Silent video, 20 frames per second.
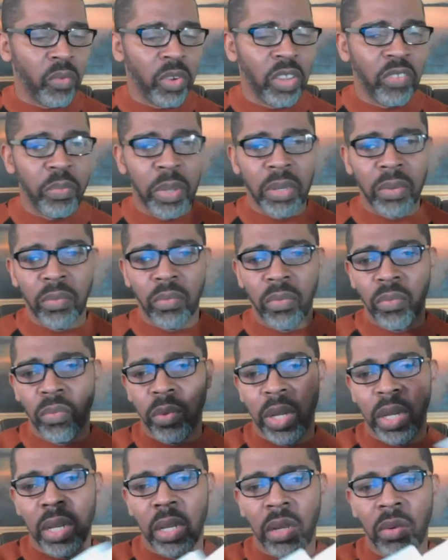We've been
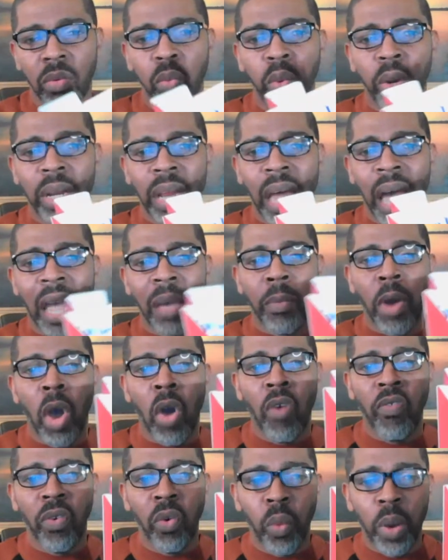reading When I Am
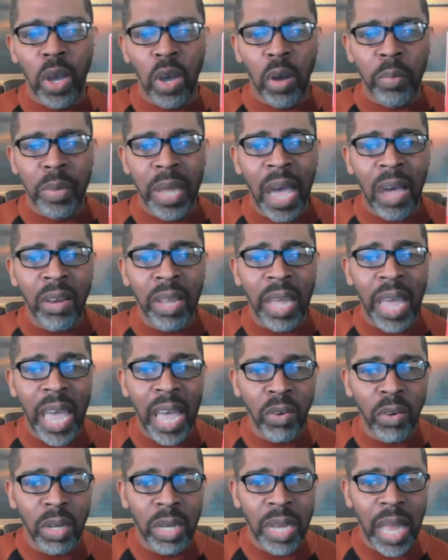Overwhelmed How to Handle